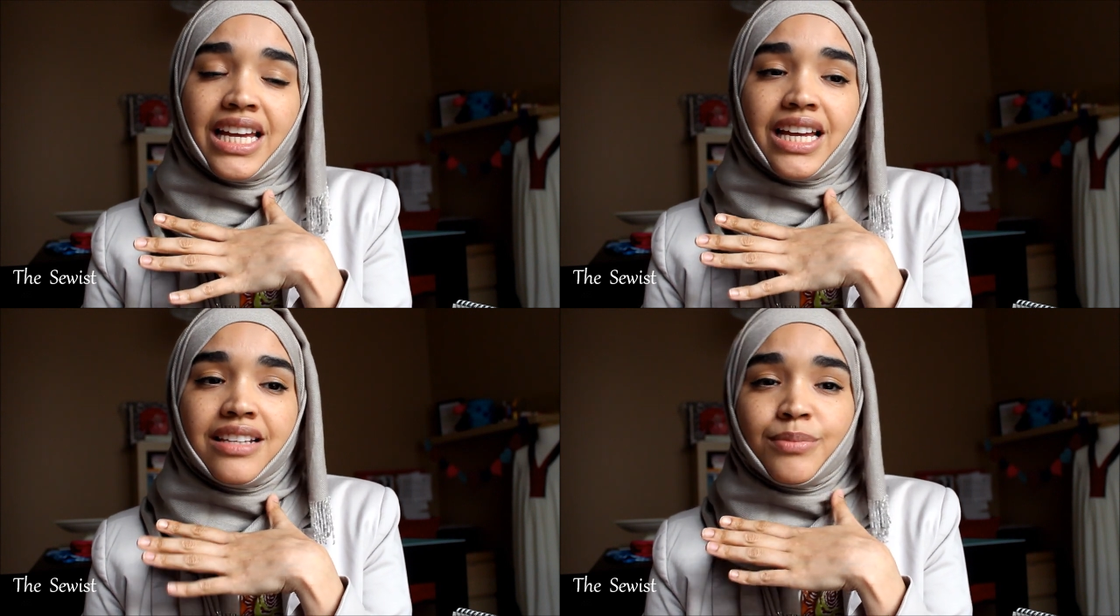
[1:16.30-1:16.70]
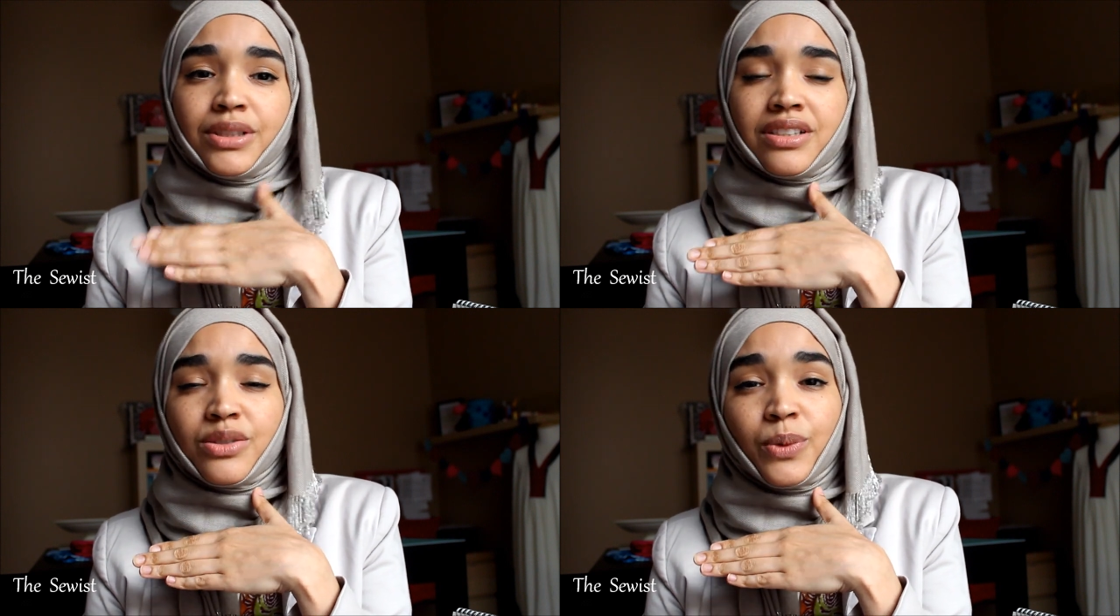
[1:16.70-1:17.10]
as
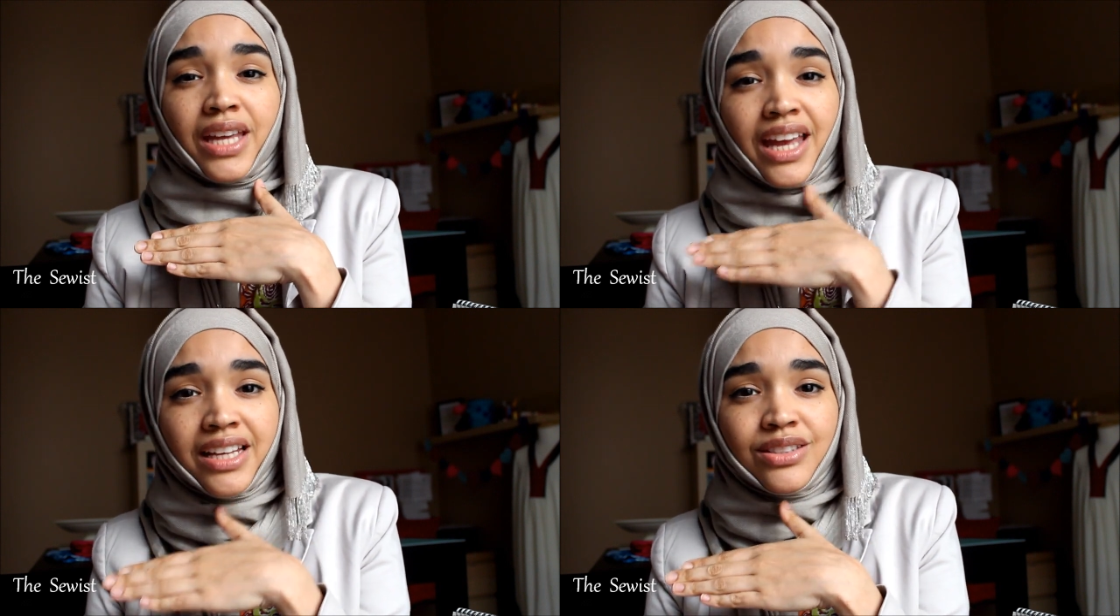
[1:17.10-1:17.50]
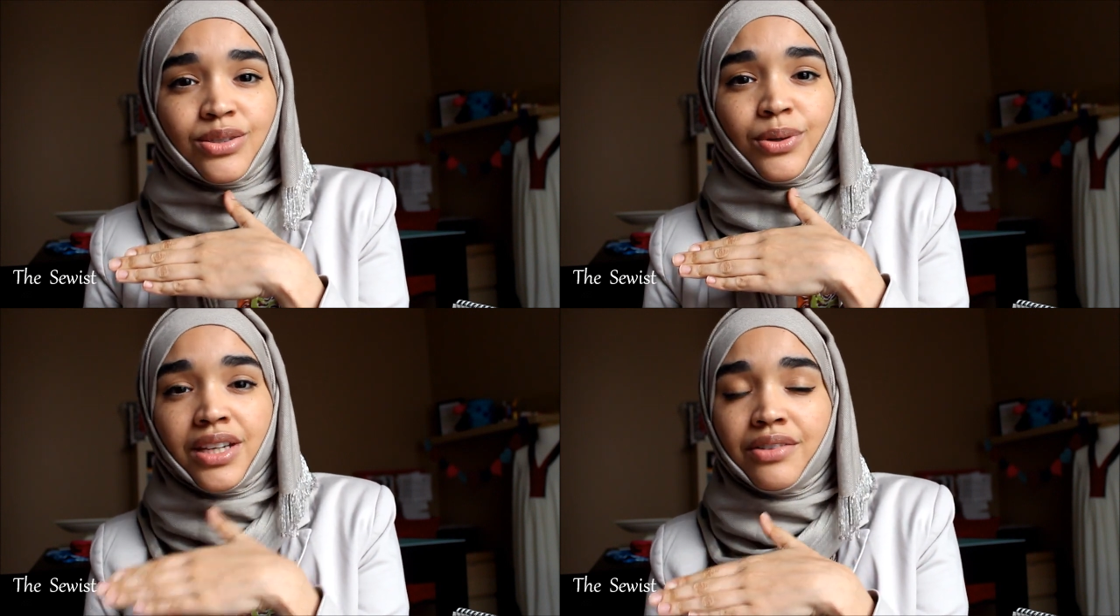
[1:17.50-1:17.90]
much as we hate
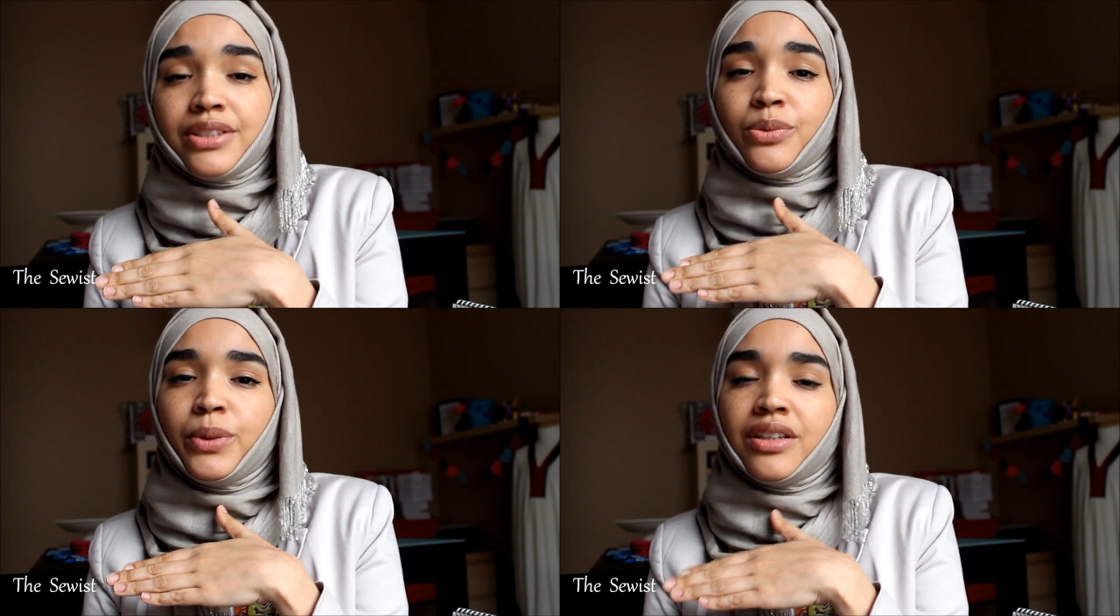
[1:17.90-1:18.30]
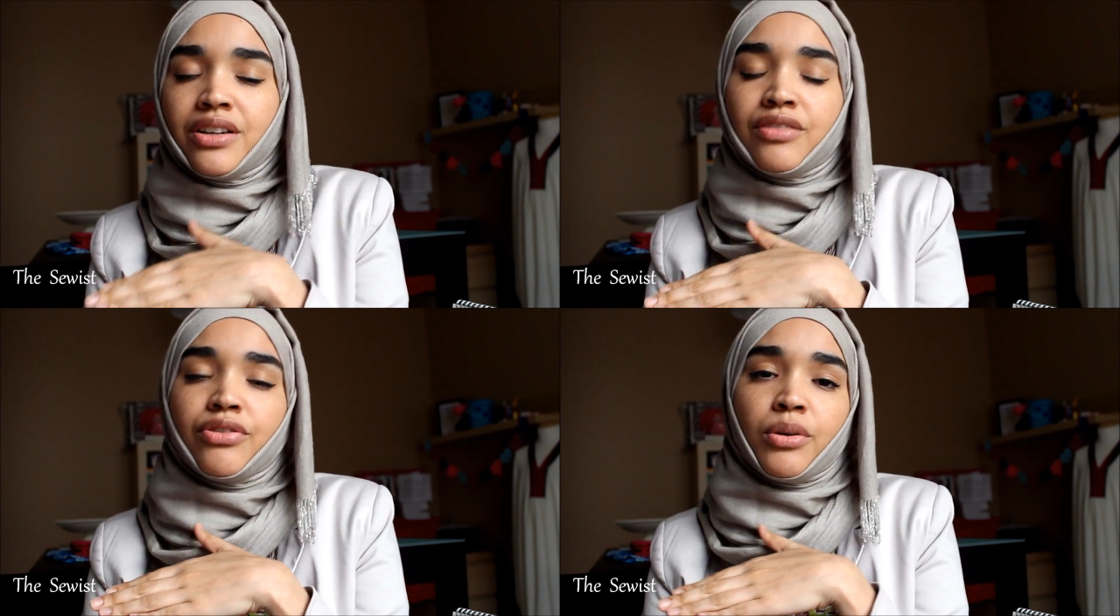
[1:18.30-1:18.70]
to hear it, we
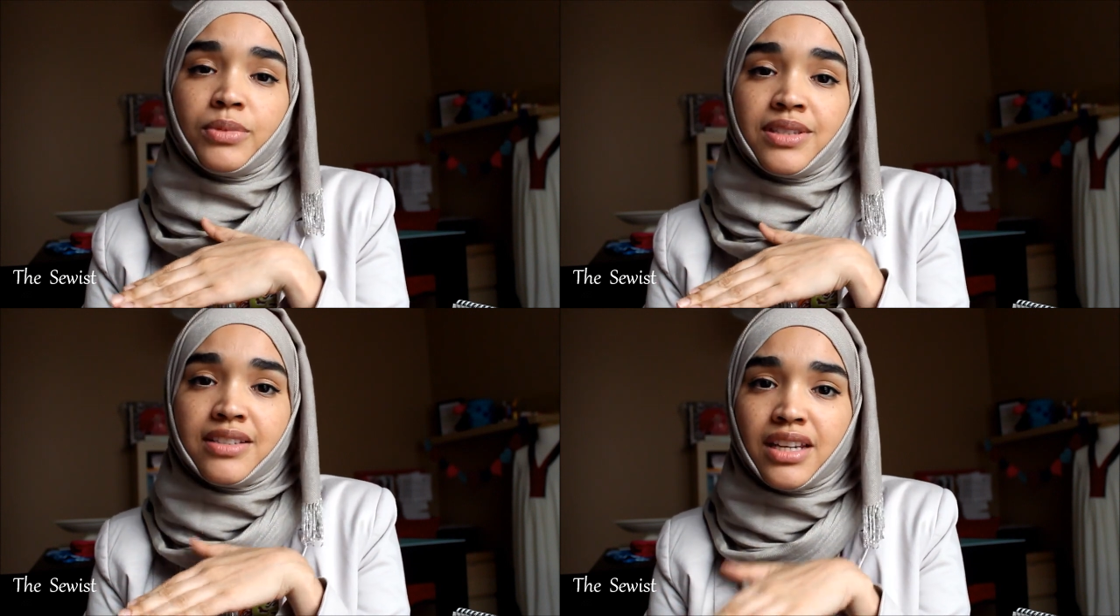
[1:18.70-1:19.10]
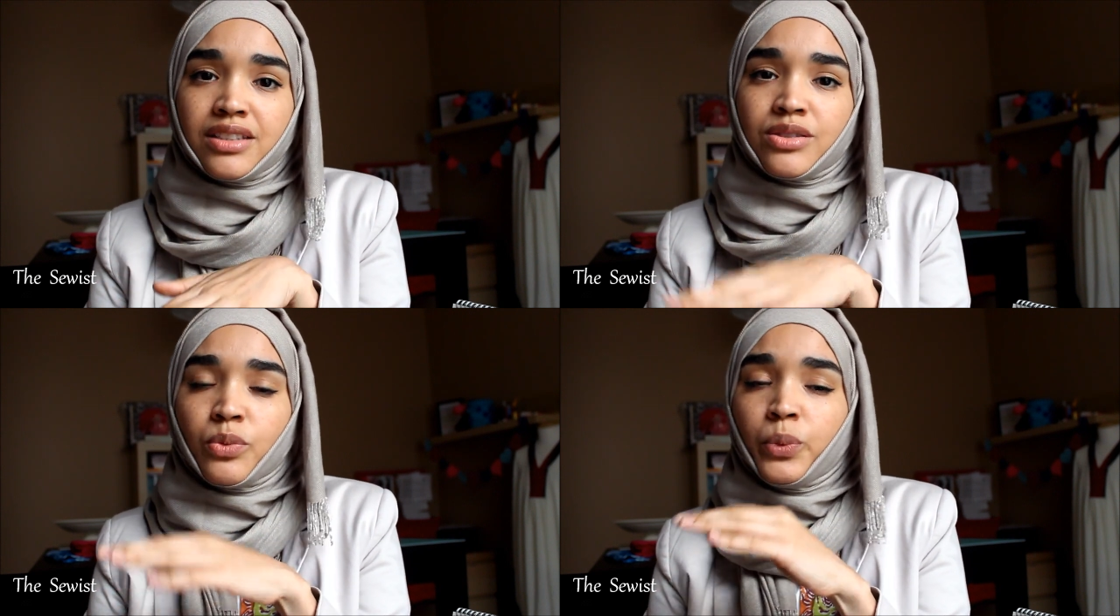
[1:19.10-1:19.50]
learn from
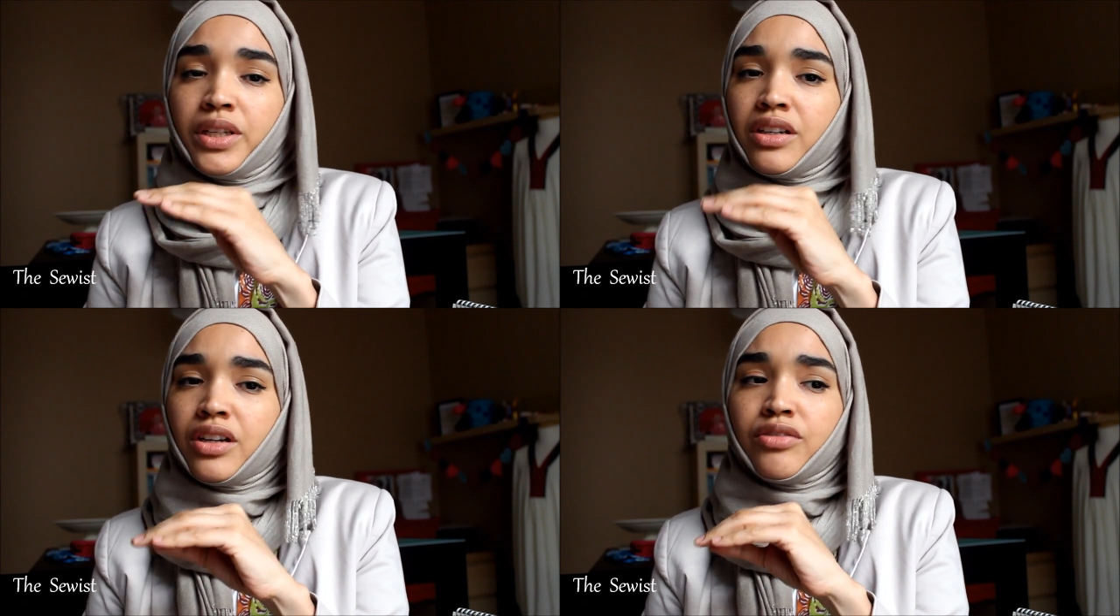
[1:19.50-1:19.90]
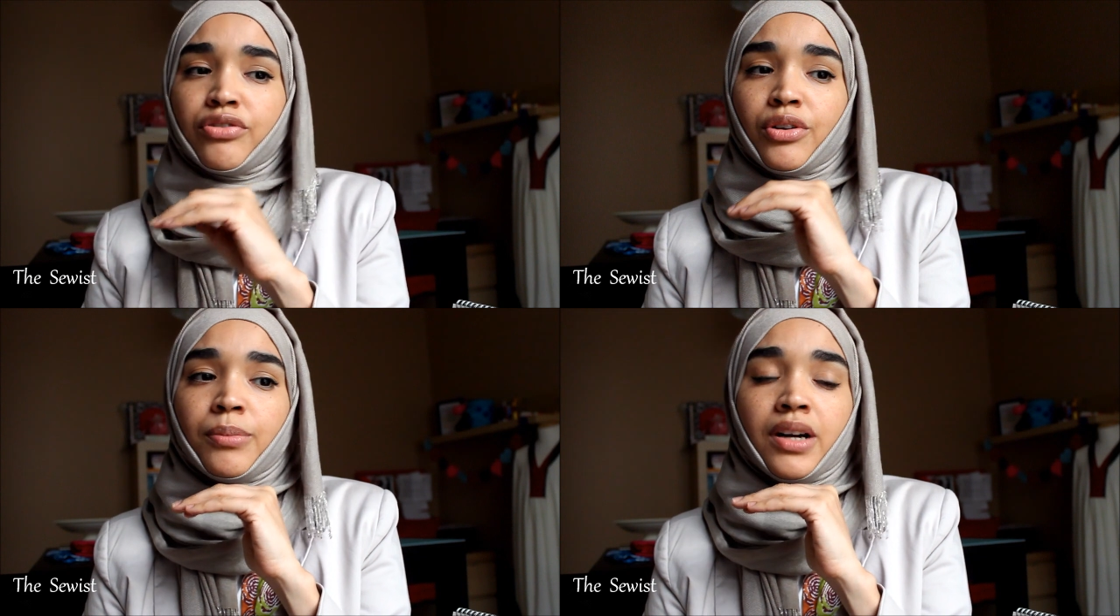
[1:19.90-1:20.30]
mistakes, we learn
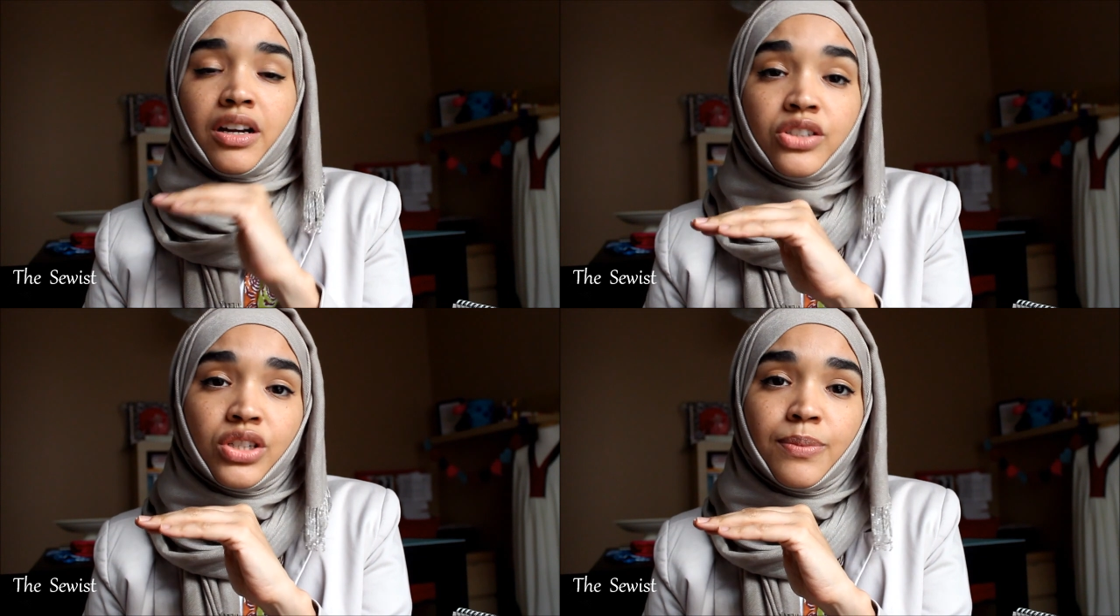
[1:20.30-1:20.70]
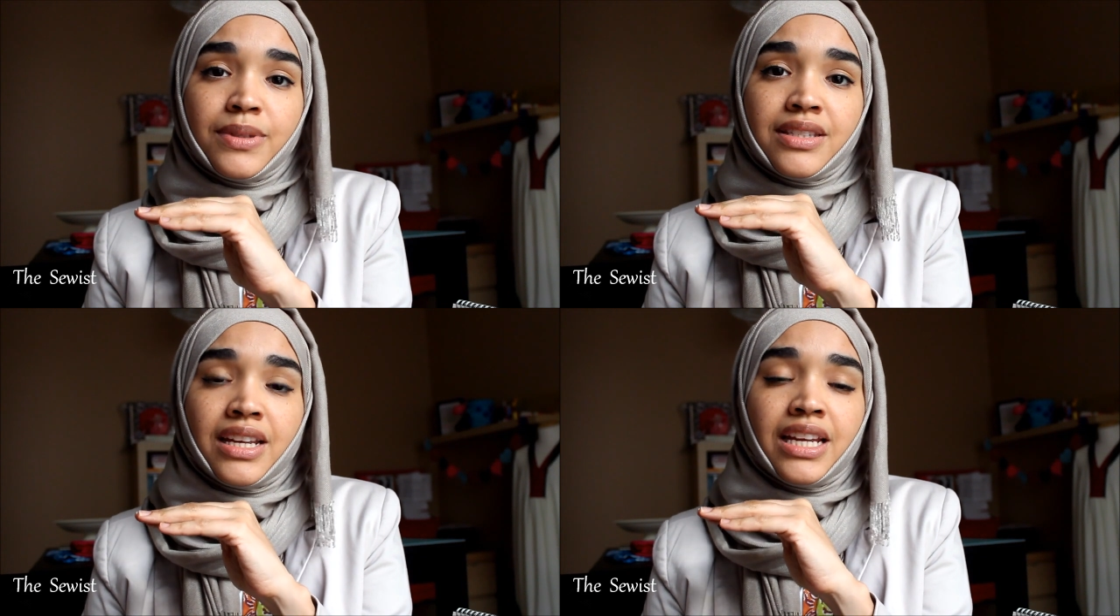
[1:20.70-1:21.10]
from
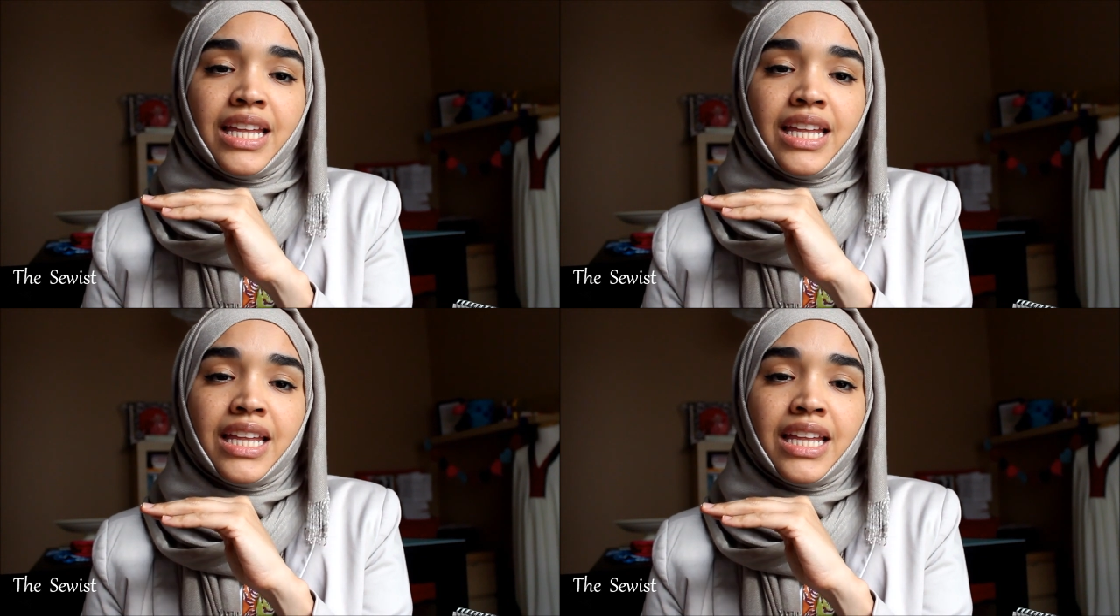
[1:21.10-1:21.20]
hardships,